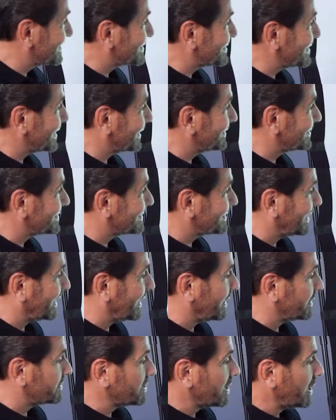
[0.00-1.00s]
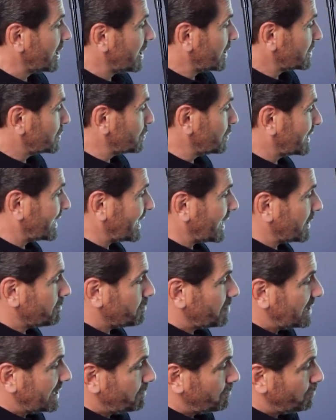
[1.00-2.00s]
second stage to again
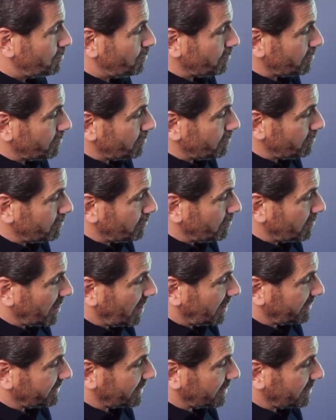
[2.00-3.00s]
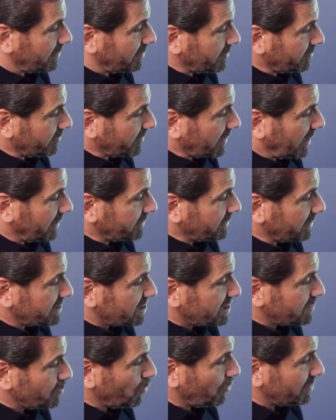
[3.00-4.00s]
be on the
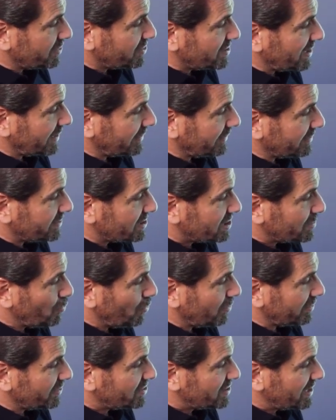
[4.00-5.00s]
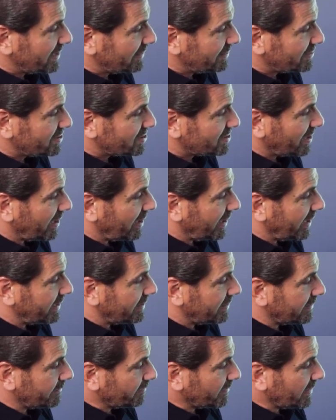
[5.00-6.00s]
smaller signal side
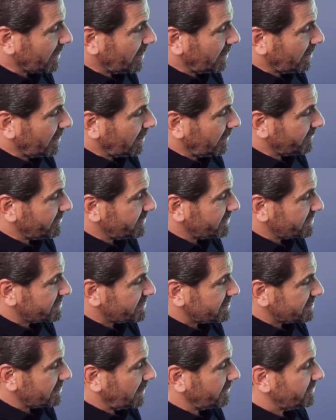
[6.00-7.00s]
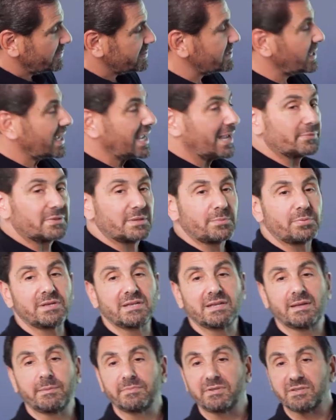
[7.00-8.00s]
of this AM to
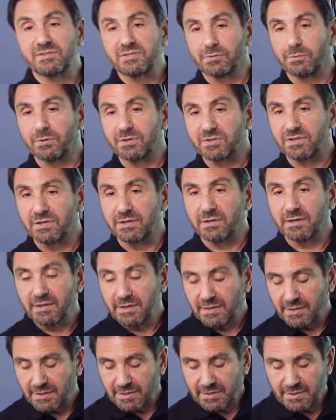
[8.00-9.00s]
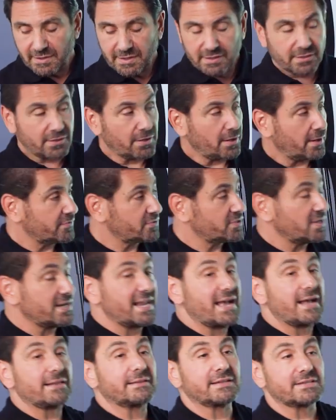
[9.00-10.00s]
PM distortion curve. So
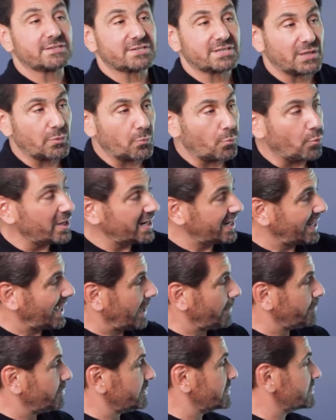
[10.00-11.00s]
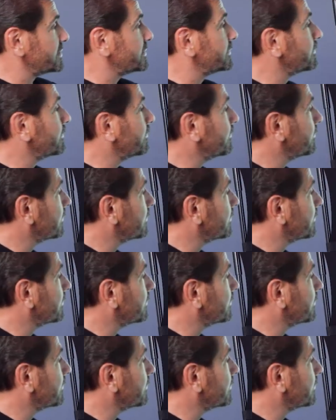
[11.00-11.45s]
now let's see what happens.